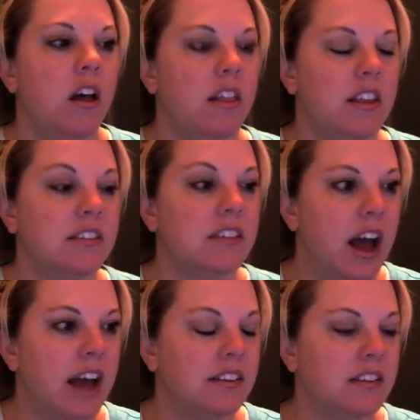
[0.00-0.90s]
the
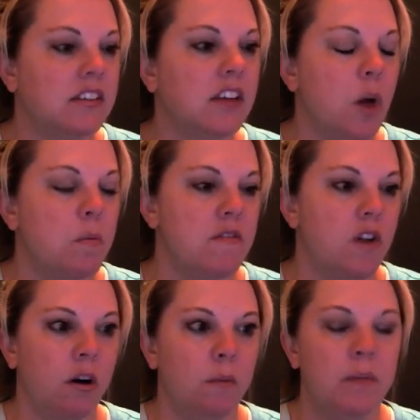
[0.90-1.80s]
size and scope of
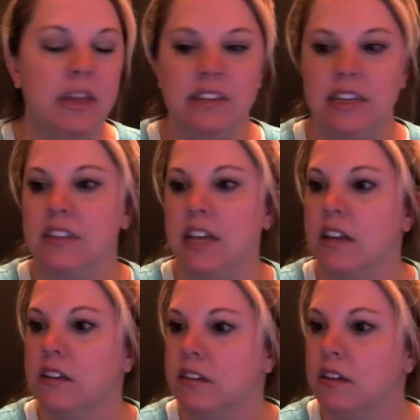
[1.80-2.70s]
our business is.